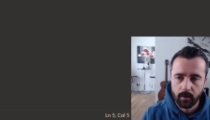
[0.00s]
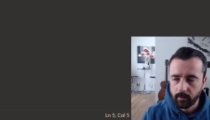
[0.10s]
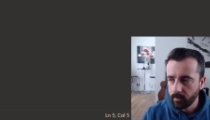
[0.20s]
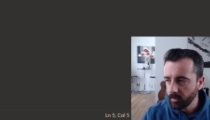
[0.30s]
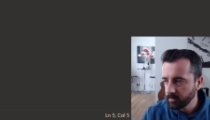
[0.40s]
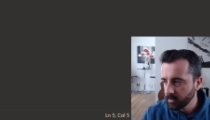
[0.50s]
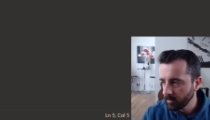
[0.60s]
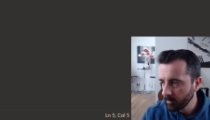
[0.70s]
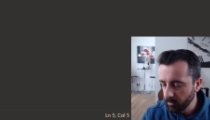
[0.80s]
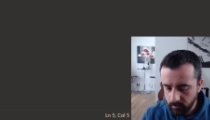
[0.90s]
The next thing that
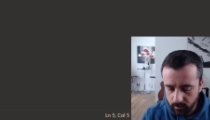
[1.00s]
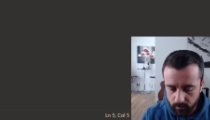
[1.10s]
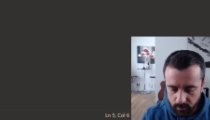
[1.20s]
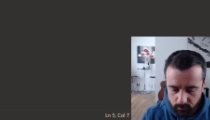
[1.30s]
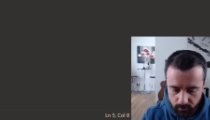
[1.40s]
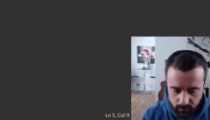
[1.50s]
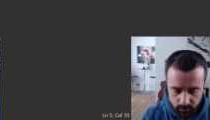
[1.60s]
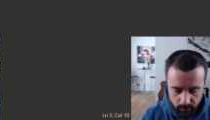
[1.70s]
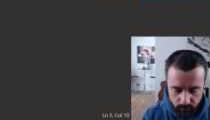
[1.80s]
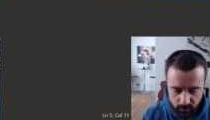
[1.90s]
we want to do is we need
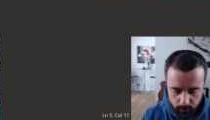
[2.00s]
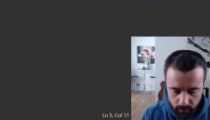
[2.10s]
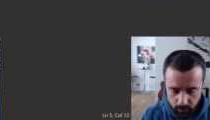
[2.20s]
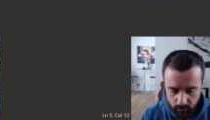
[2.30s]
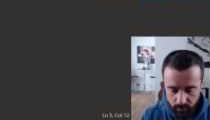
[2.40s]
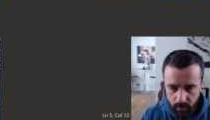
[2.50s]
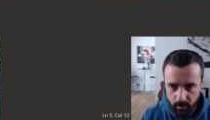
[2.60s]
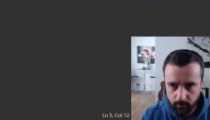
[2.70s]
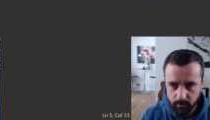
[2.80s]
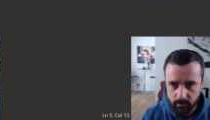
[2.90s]
to give our spider a
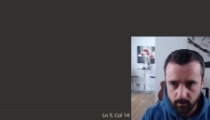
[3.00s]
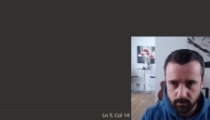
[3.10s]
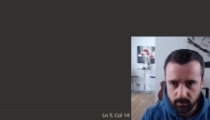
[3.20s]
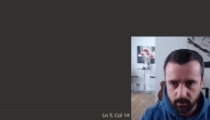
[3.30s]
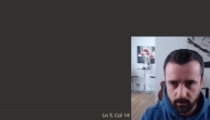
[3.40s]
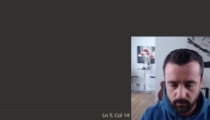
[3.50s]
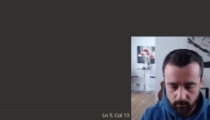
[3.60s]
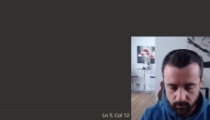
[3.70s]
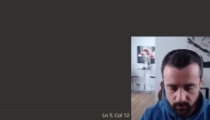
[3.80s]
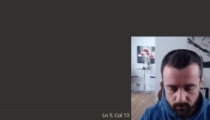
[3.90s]
name. So I'm just going to
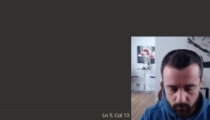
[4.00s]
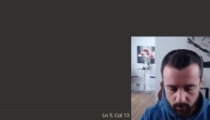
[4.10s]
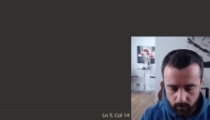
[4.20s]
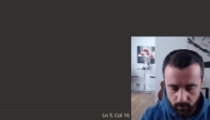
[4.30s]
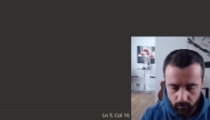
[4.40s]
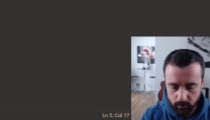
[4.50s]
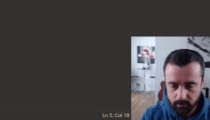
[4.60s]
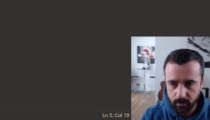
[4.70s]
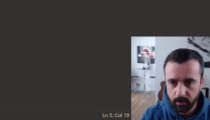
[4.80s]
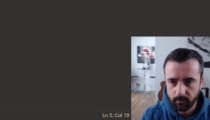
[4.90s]
call this one uh,
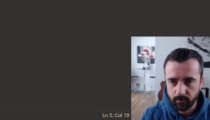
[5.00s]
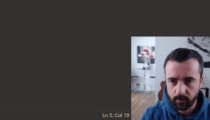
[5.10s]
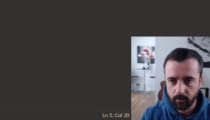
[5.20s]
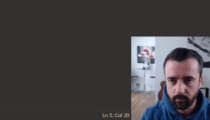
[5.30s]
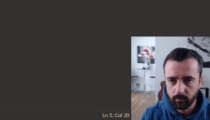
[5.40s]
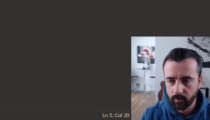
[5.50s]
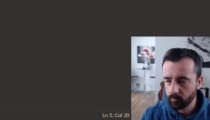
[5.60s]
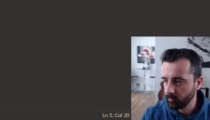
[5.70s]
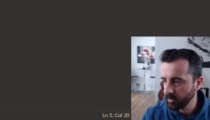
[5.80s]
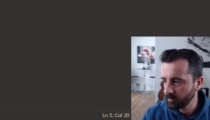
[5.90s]
Whiskey for no
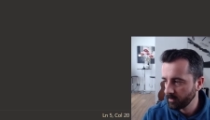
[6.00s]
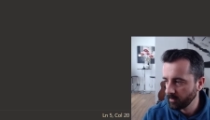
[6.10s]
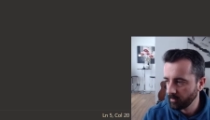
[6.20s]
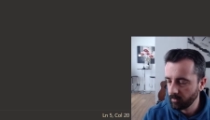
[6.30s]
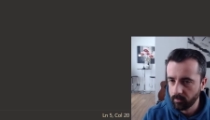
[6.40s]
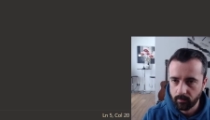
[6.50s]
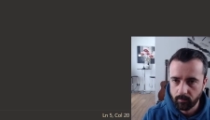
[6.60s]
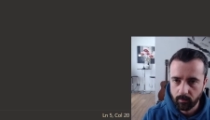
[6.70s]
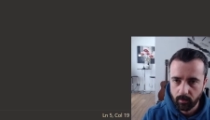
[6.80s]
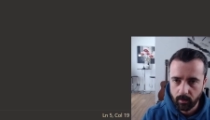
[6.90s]
real reason other than
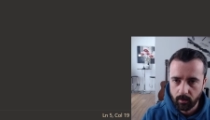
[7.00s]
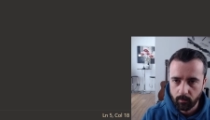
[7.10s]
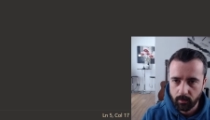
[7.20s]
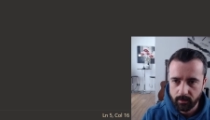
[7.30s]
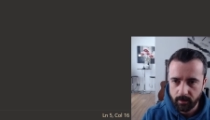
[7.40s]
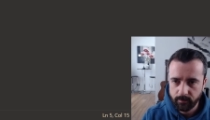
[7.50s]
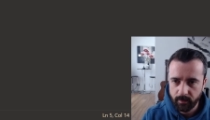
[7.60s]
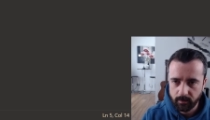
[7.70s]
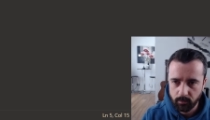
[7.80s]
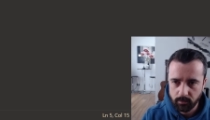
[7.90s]
what it, in
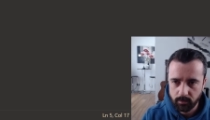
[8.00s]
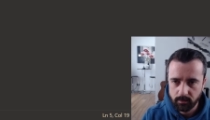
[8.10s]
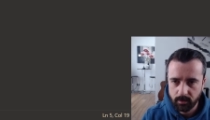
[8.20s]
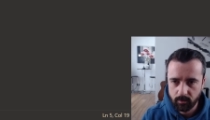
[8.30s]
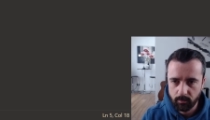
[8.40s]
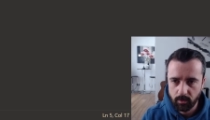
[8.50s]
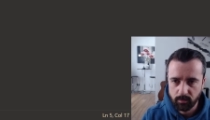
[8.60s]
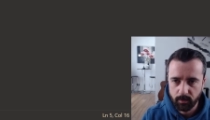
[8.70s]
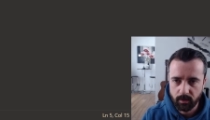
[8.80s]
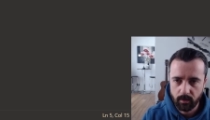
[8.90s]
fact, we'll do single malts
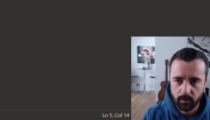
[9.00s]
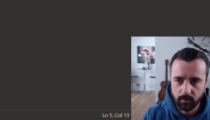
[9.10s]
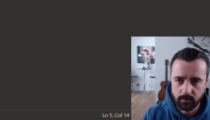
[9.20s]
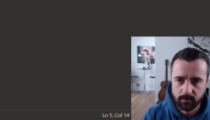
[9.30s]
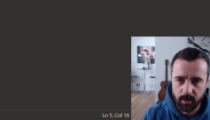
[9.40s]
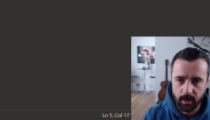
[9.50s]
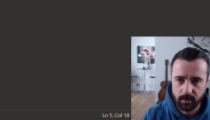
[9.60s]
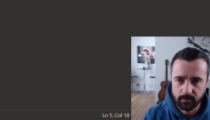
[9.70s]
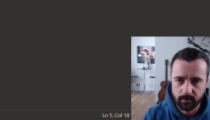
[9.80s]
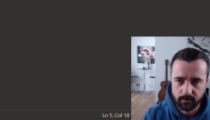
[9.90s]
because that
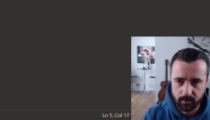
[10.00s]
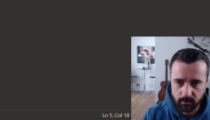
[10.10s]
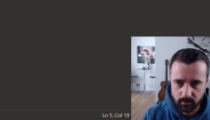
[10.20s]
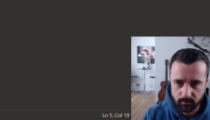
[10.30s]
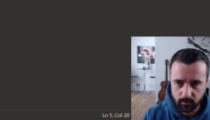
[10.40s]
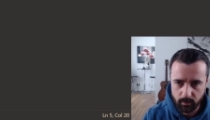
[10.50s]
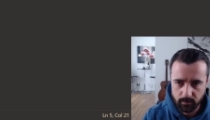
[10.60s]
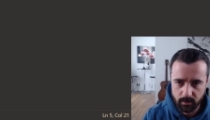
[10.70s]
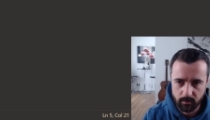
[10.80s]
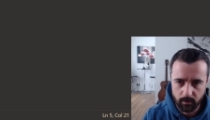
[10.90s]
is the section of the
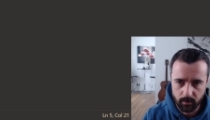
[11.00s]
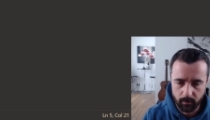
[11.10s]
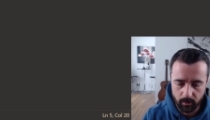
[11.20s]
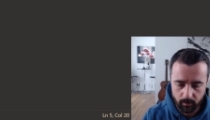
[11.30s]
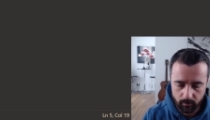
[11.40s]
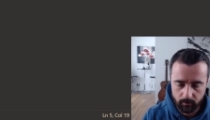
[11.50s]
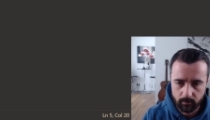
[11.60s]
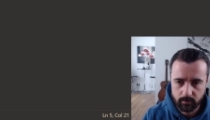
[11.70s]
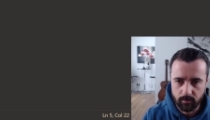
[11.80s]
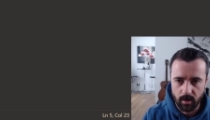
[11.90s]
website that we're going to be
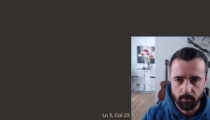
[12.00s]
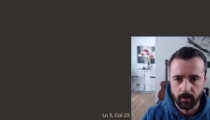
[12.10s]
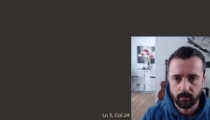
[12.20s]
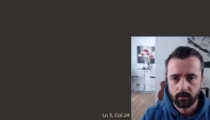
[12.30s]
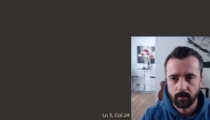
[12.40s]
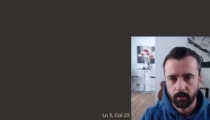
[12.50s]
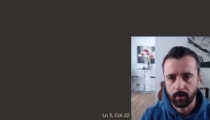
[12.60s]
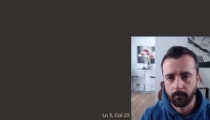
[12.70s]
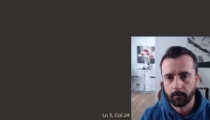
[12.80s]
scraping. There we go.